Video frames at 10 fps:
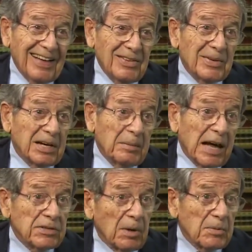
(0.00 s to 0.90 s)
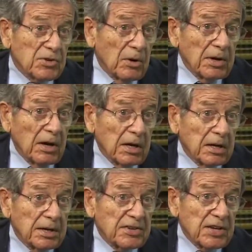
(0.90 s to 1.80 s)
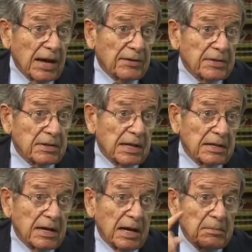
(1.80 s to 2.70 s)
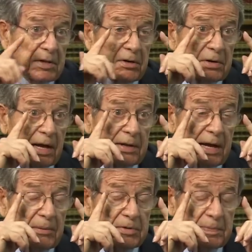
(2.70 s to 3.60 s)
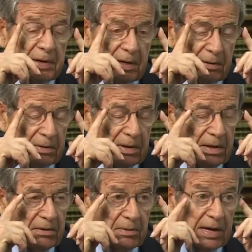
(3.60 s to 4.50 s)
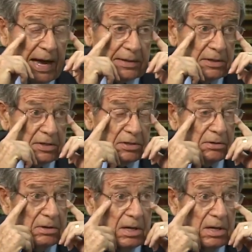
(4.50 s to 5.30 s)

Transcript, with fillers: So you can imagine what was going on in the South at that time, you know, and how that was being reacted to.